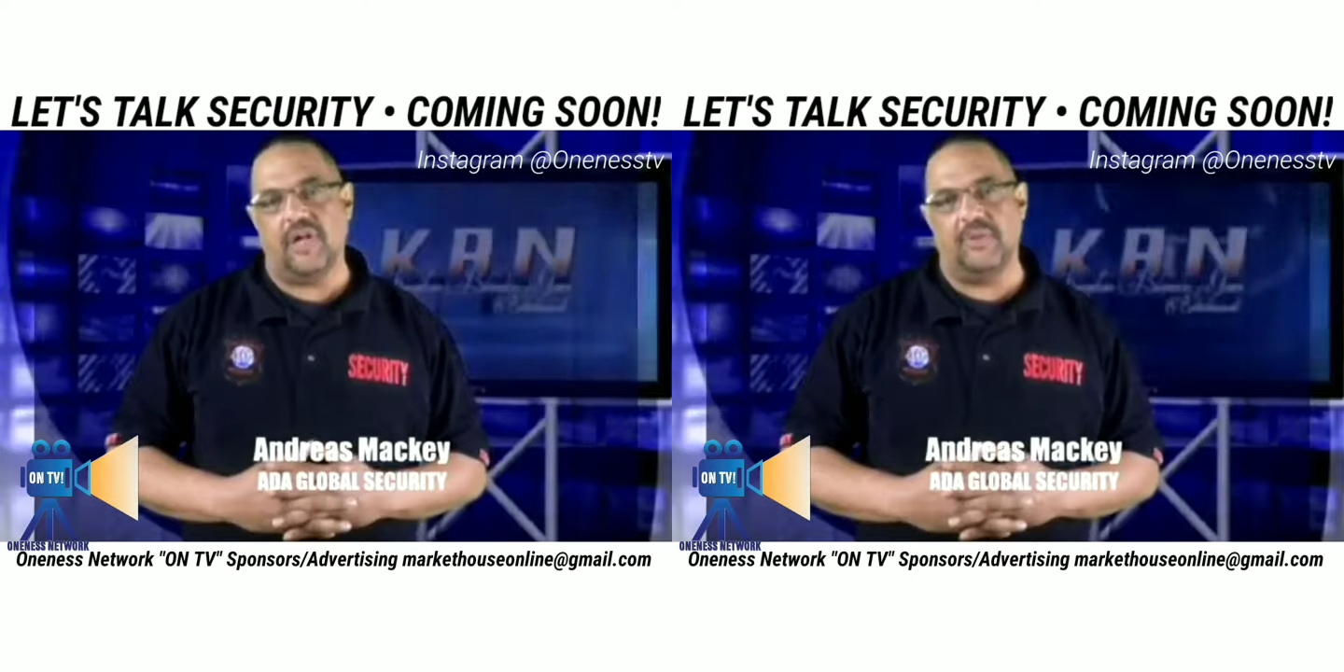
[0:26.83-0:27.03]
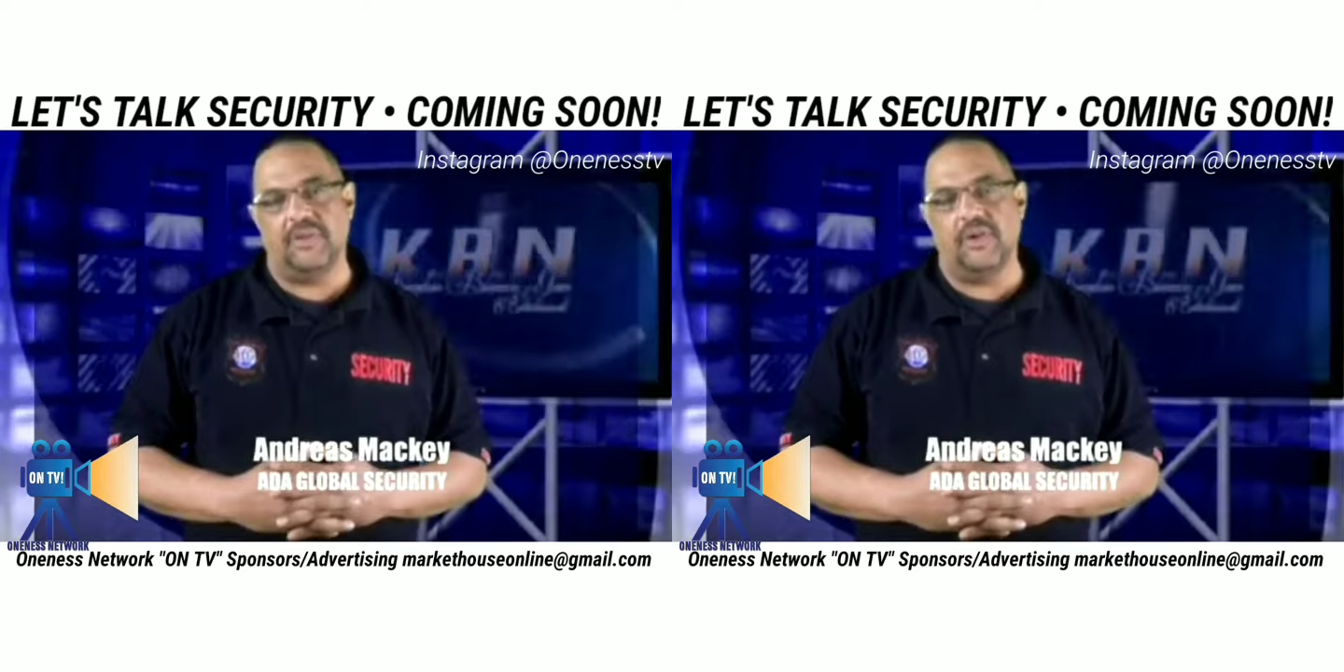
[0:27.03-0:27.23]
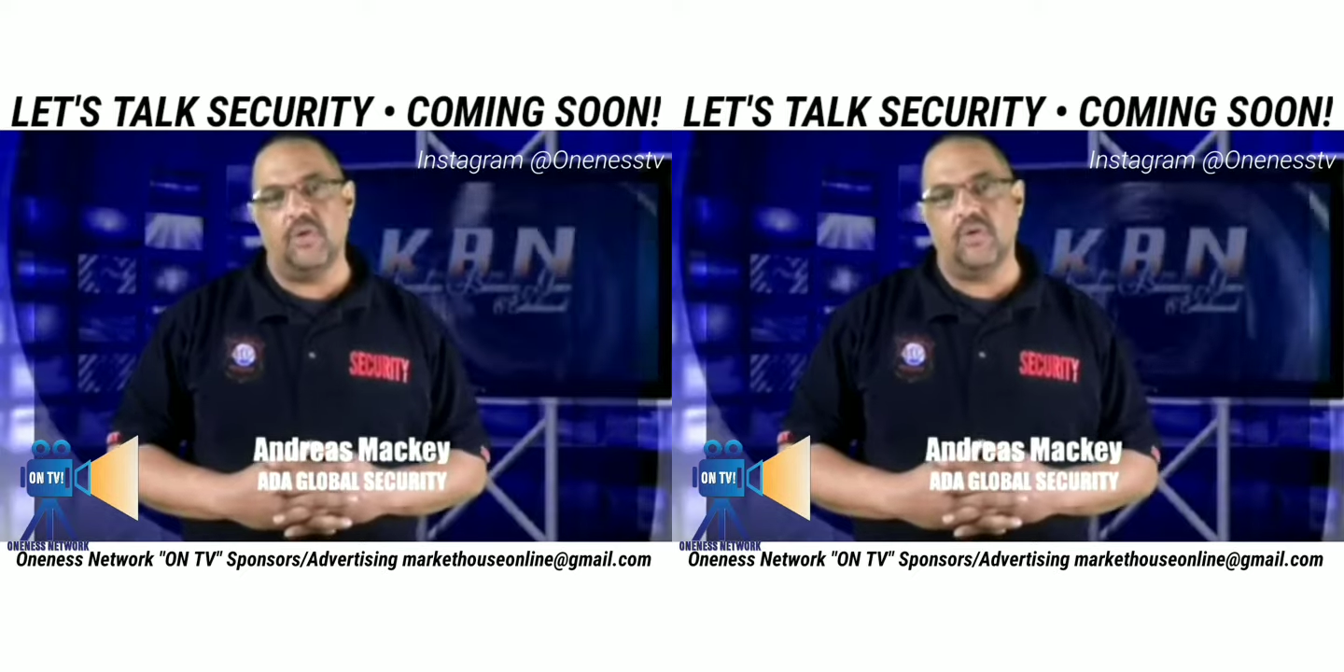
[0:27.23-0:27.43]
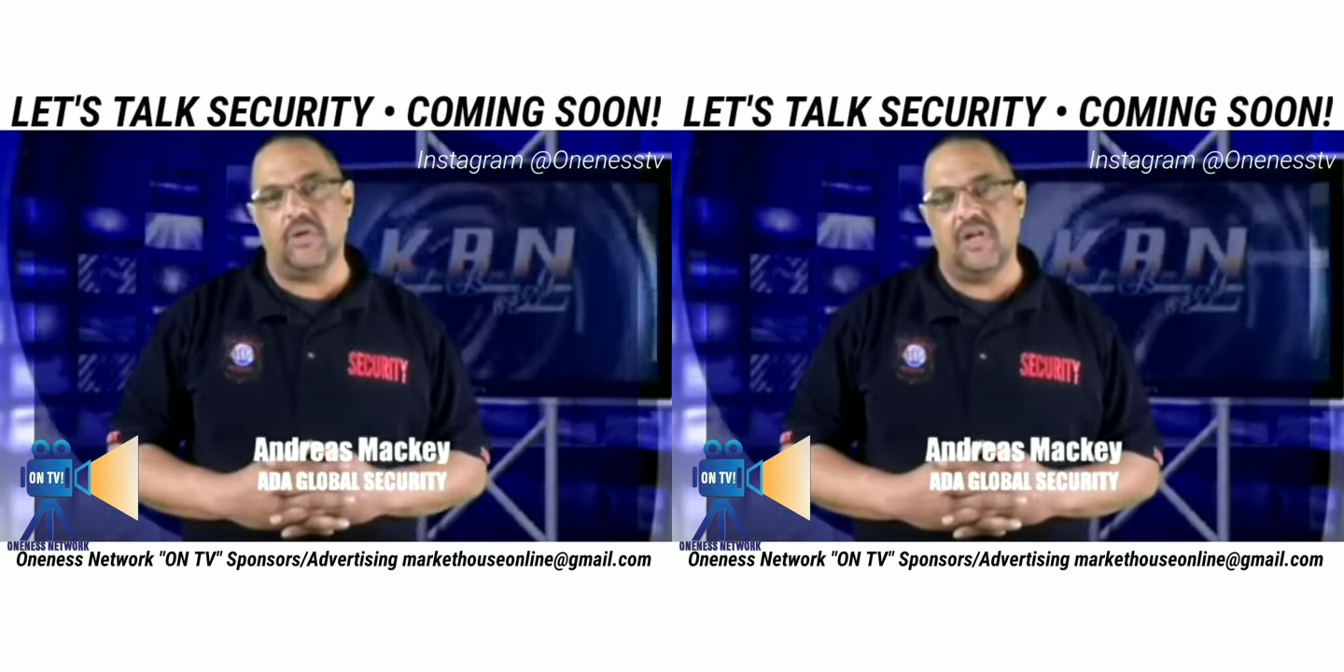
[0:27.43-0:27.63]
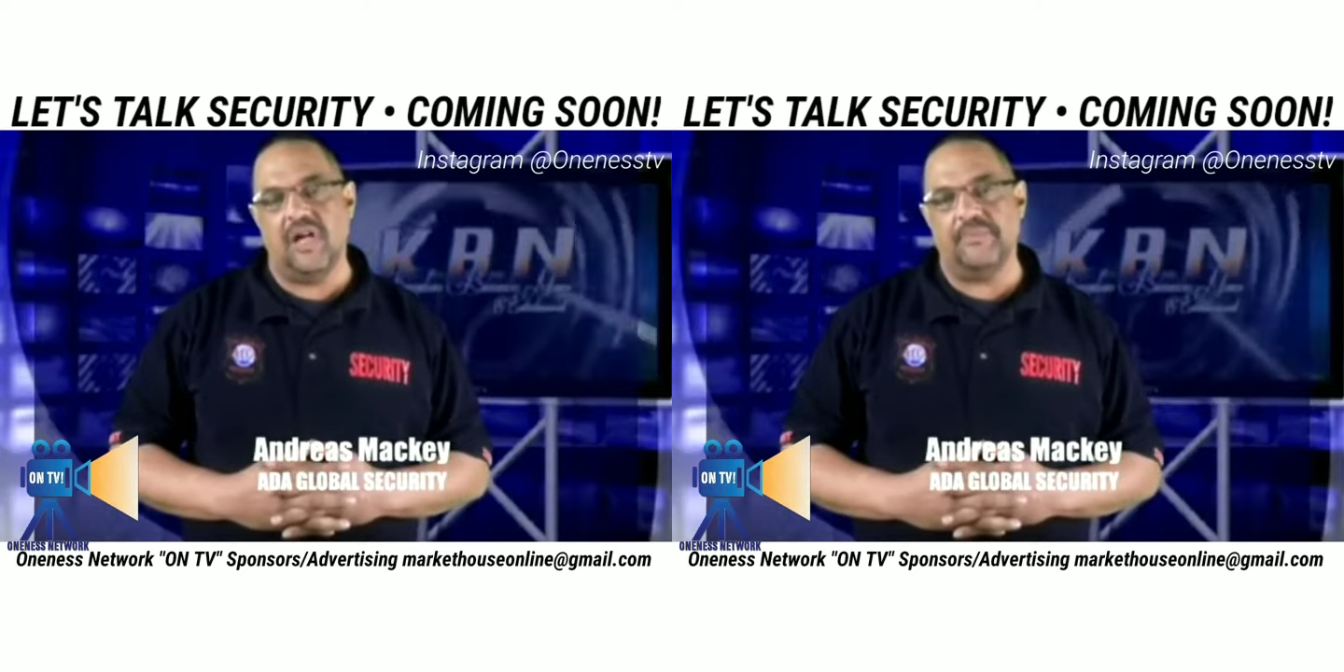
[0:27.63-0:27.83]
I'm a
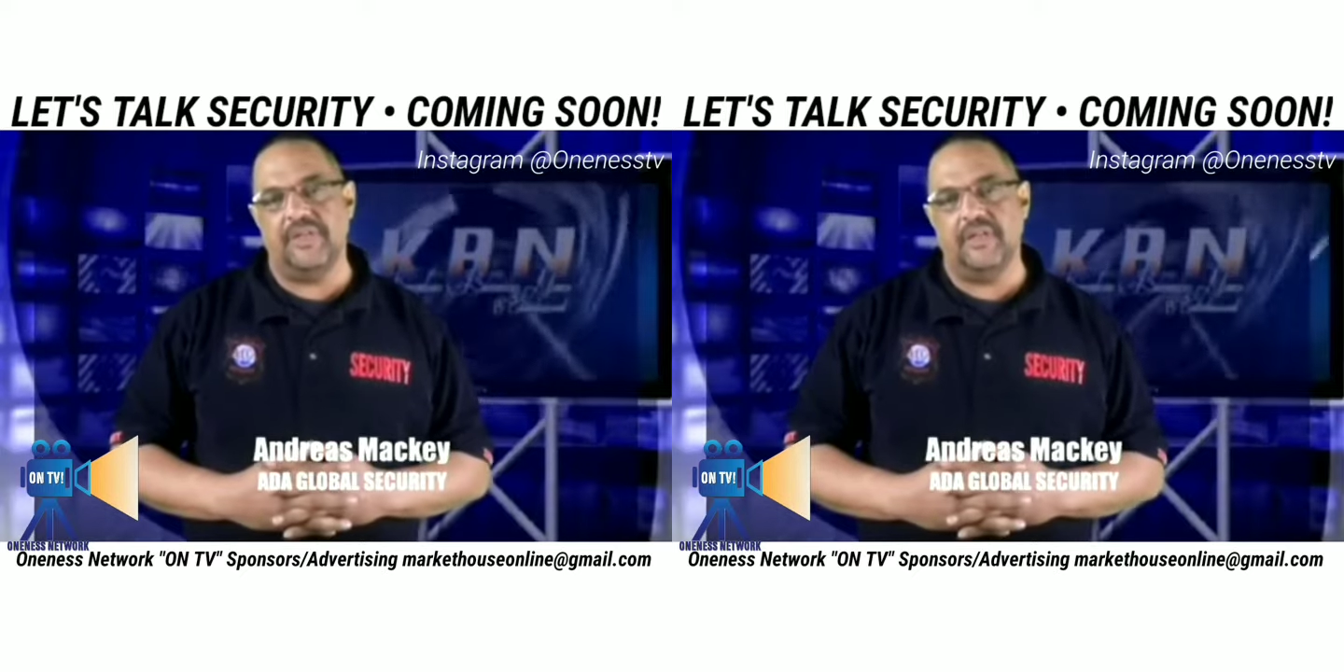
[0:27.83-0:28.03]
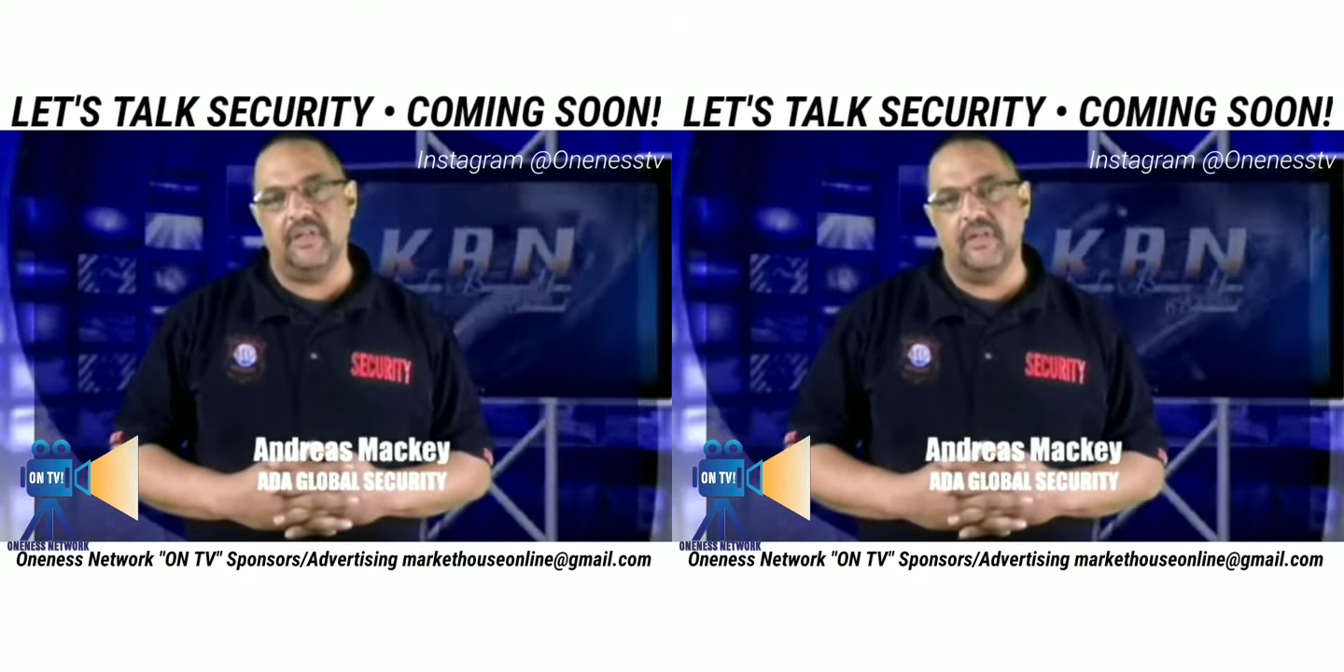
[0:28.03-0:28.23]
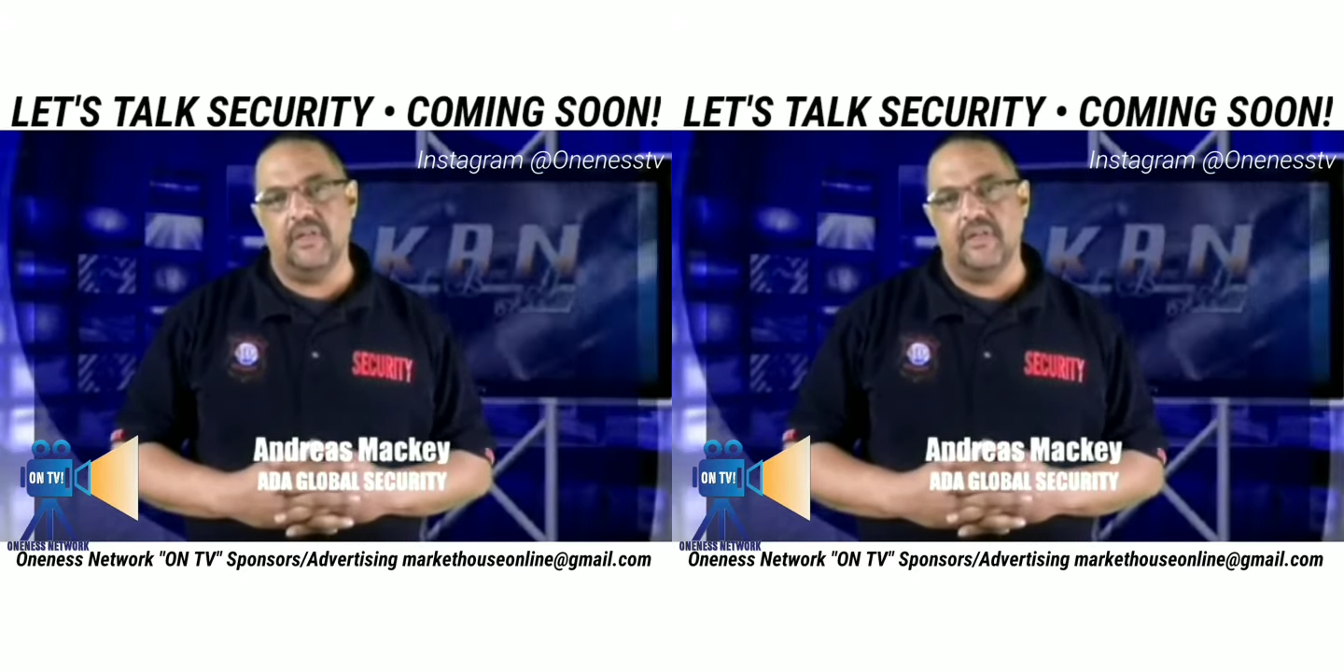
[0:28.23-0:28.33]
local company